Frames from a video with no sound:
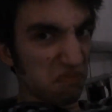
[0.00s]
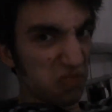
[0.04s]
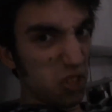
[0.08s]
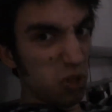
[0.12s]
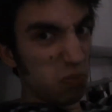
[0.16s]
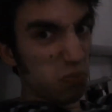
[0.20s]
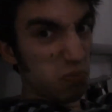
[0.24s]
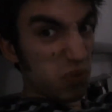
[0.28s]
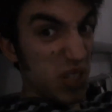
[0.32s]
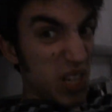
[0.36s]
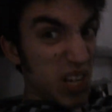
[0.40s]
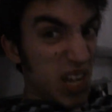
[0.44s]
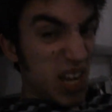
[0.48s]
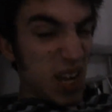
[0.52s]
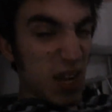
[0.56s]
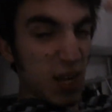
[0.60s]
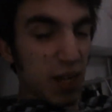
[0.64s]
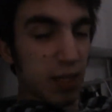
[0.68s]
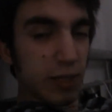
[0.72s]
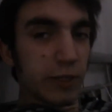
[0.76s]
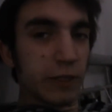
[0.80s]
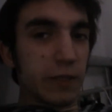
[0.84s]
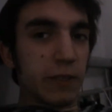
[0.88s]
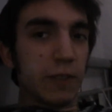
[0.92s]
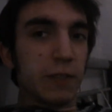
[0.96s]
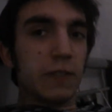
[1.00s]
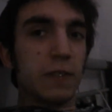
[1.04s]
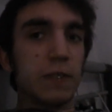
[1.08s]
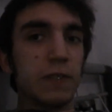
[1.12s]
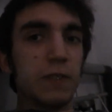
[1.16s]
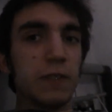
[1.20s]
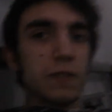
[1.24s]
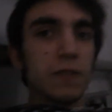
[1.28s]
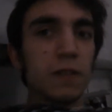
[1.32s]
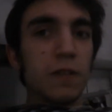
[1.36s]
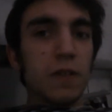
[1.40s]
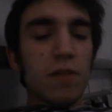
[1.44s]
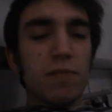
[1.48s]
up to here,
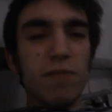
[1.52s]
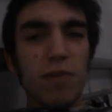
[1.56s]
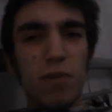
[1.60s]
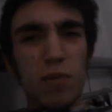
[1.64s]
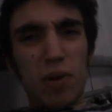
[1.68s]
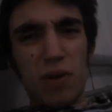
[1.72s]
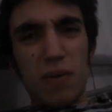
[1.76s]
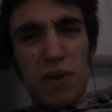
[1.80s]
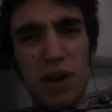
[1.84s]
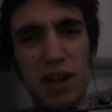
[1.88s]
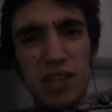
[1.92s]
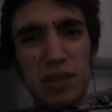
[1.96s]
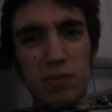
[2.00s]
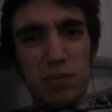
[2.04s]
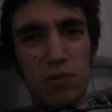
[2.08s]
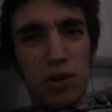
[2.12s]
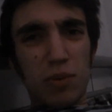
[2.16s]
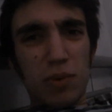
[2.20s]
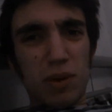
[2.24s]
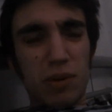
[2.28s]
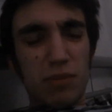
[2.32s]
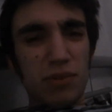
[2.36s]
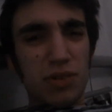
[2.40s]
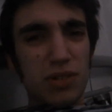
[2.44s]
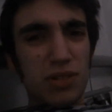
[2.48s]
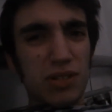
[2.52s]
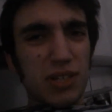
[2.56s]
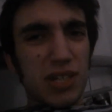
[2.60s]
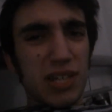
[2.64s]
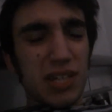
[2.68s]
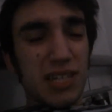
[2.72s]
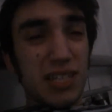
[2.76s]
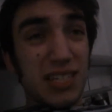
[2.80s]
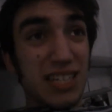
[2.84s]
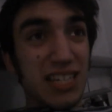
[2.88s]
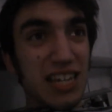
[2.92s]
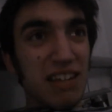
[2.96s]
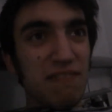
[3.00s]
I'm alright at the moment.
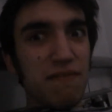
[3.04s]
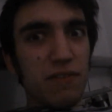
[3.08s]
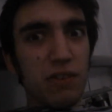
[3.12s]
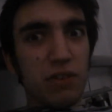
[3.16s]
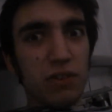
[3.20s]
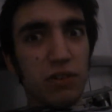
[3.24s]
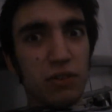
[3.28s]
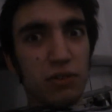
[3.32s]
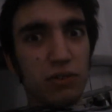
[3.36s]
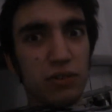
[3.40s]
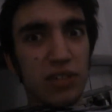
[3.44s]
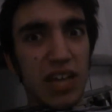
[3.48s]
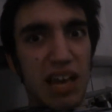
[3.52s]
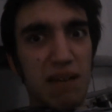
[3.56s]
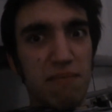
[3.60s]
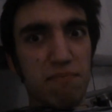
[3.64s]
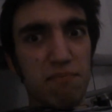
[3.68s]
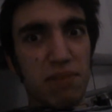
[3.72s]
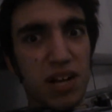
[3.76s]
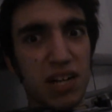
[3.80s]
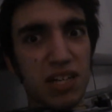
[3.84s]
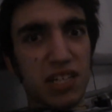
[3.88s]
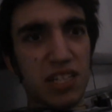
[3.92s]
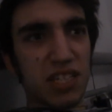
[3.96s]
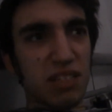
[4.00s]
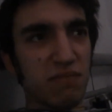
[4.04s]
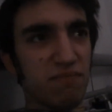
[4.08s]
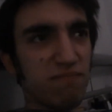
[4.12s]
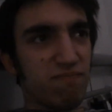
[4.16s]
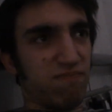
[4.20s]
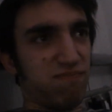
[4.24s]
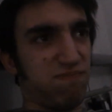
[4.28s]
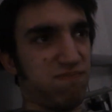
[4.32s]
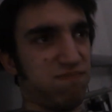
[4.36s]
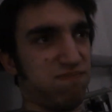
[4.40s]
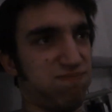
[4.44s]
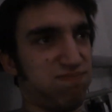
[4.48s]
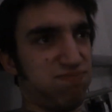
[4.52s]
It's difficult getting back to the
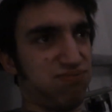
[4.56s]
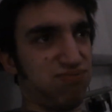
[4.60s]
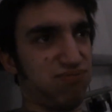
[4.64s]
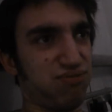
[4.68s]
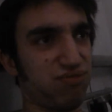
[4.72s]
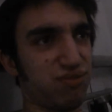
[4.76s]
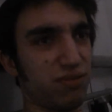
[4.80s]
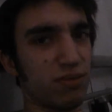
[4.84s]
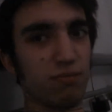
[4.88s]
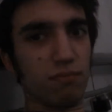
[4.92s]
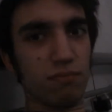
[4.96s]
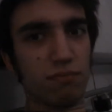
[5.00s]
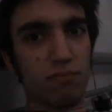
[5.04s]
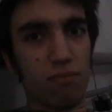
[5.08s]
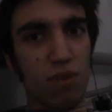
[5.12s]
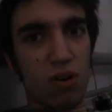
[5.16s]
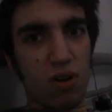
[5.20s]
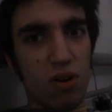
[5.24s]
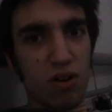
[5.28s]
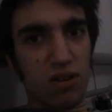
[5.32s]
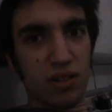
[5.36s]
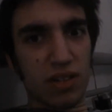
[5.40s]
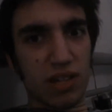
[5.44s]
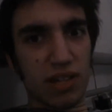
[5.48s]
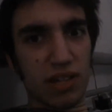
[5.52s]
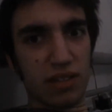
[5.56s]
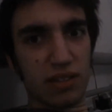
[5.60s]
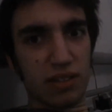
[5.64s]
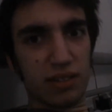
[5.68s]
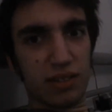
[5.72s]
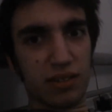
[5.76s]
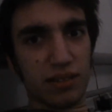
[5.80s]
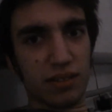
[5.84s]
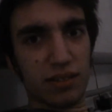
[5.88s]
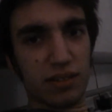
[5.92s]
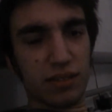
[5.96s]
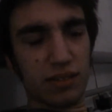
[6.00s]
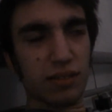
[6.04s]

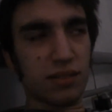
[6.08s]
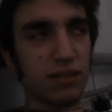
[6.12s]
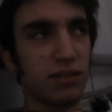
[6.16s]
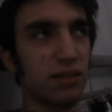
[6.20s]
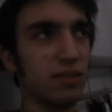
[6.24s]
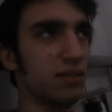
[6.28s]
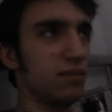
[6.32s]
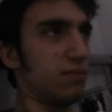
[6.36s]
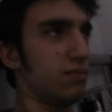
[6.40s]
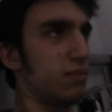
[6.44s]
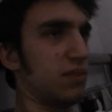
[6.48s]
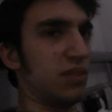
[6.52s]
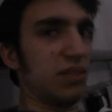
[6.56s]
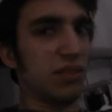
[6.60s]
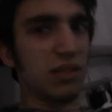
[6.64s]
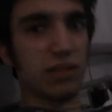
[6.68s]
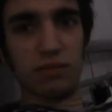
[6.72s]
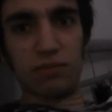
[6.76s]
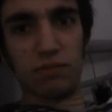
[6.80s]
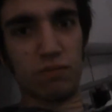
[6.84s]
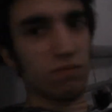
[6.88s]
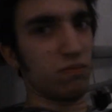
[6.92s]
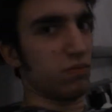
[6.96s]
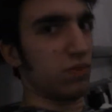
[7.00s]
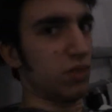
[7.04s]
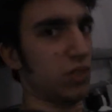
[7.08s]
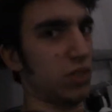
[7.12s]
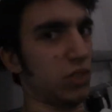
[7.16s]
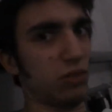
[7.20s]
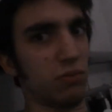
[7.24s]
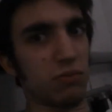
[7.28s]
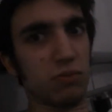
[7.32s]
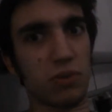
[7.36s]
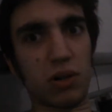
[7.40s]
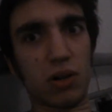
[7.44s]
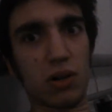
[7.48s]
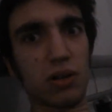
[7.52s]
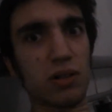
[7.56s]
mornings. Didn't
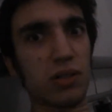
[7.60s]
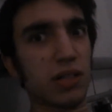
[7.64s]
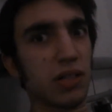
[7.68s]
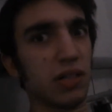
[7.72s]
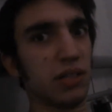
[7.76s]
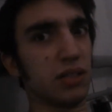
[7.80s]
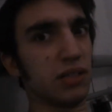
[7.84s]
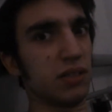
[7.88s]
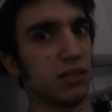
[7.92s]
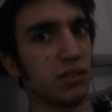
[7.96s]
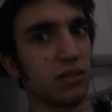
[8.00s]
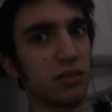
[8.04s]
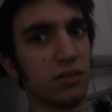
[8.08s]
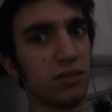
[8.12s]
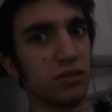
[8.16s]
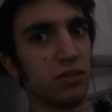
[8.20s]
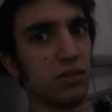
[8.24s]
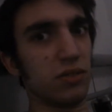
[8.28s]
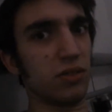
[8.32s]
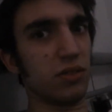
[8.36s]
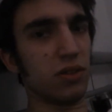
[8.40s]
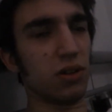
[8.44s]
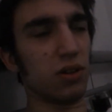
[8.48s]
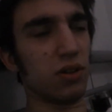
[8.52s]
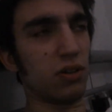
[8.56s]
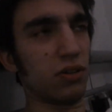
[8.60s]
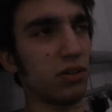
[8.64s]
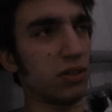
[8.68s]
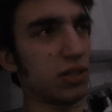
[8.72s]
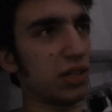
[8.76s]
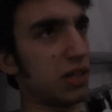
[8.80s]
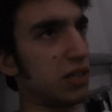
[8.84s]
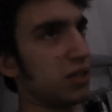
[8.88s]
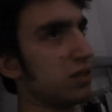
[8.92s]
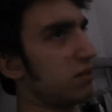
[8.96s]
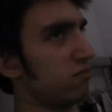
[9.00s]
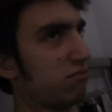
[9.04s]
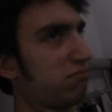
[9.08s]
do mornings during the
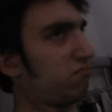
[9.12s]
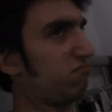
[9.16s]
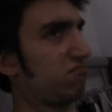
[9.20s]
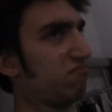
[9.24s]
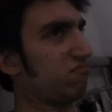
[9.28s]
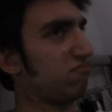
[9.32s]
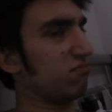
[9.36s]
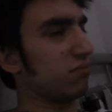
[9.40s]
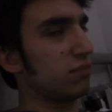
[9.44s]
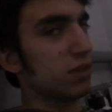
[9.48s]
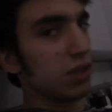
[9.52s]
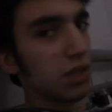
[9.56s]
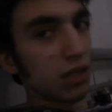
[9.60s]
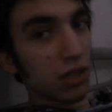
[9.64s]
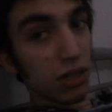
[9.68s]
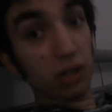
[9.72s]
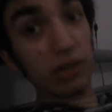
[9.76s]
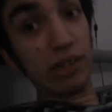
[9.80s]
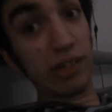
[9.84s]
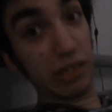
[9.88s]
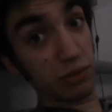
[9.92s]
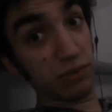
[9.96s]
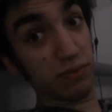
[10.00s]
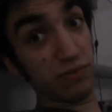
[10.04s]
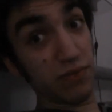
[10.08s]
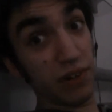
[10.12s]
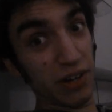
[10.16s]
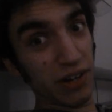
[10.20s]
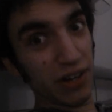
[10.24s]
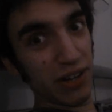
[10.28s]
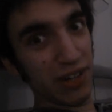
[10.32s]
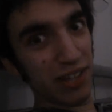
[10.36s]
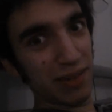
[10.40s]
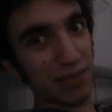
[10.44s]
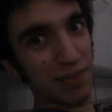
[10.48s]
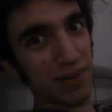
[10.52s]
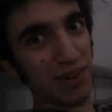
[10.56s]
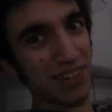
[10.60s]
holidays. Unless it was very
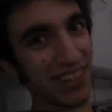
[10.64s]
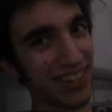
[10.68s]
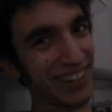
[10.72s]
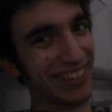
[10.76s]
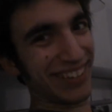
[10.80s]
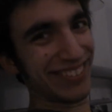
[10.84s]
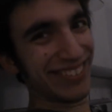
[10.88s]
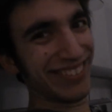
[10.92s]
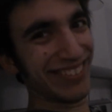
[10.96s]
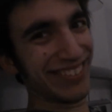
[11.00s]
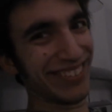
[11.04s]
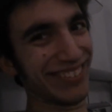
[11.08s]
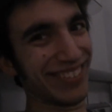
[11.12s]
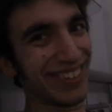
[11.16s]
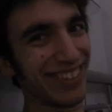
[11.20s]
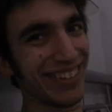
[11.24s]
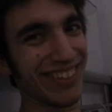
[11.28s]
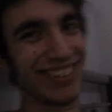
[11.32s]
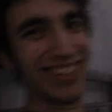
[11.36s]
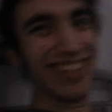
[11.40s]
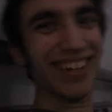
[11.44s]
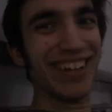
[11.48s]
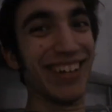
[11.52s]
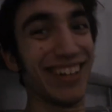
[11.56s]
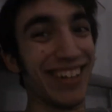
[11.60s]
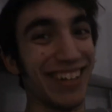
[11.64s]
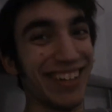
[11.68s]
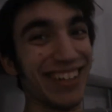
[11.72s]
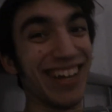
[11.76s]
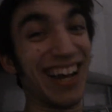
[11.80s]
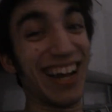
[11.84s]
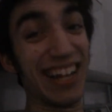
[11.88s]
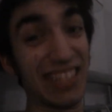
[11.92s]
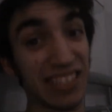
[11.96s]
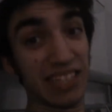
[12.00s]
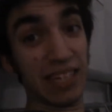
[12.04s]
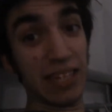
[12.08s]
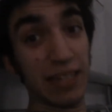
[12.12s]
early morning.
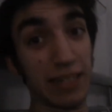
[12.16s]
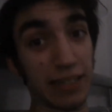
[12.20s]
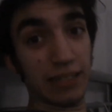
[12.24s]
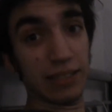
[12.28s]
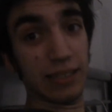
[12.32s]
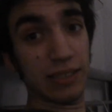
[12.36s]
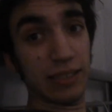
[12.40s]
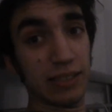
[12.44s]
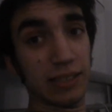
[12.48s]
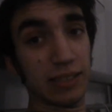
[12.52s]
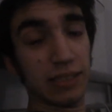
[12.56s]
As in,